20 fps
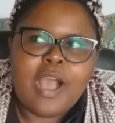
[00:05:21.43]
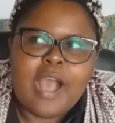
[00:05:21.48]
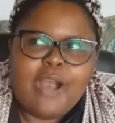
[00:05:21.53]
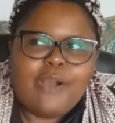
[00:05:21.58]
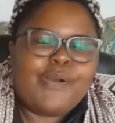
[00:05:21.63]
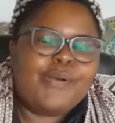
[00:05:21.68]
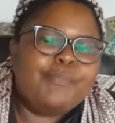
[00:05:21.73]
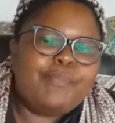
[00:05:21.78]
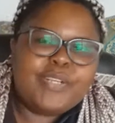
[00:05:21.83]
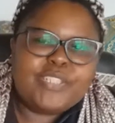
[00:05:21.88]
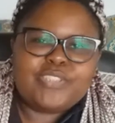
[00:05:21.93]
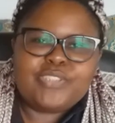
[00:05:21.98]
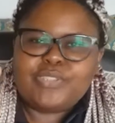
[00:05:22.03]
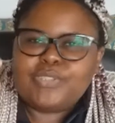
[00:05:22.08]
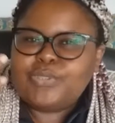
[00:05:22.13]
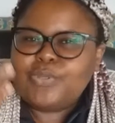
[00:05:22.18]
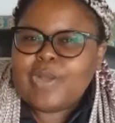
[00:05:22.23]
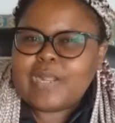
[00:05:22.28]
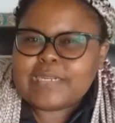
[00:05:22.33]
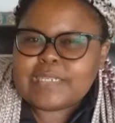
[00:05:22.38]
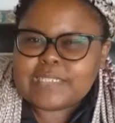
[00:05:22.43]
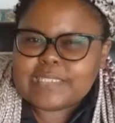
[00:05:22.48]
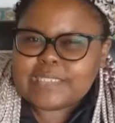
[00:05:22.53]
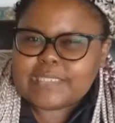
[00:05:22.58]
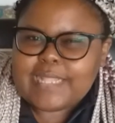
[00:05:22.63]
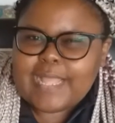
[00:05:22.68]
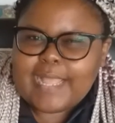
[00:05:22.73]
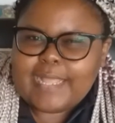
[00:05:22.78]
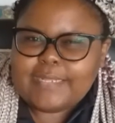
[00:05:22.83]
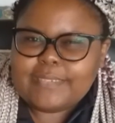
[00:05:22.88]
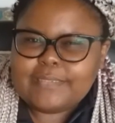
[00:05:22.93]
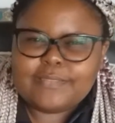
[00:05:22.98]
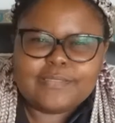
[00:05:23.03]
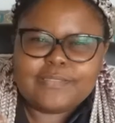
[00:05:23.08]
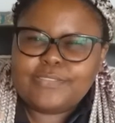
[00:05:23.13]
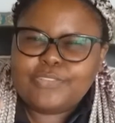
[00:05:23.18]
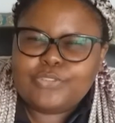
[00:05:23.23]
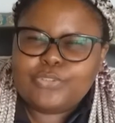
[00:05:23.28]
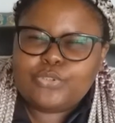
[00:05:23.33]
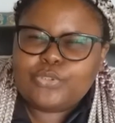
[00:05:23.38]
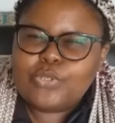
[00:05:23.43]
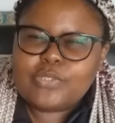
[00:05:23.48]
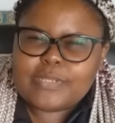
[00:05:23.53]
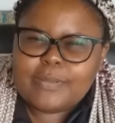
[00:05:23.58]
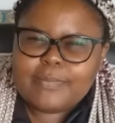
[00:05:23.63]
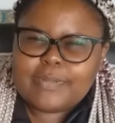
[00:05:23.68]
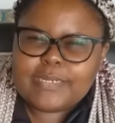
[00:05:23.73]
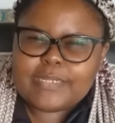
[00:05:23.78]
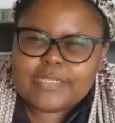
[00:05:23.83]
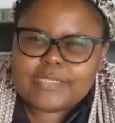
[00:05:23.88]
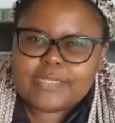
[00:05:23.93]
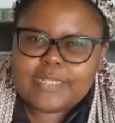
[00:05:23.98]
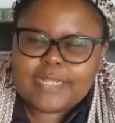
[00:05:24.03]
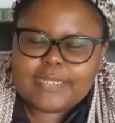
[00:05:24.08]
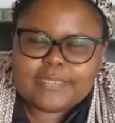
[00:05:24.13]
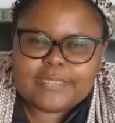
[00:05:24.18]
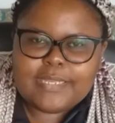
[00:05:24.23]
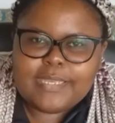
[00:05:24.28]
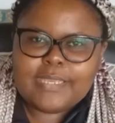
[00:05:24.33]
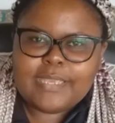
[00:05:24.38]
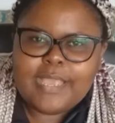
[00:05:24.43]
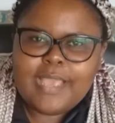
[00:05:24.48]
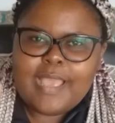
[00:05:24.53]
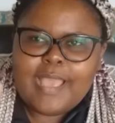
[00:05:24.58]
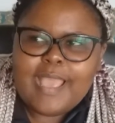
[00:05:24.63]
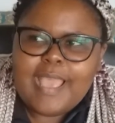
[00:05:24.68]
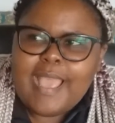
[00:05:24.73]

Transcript: How about you understand, you show some understanding,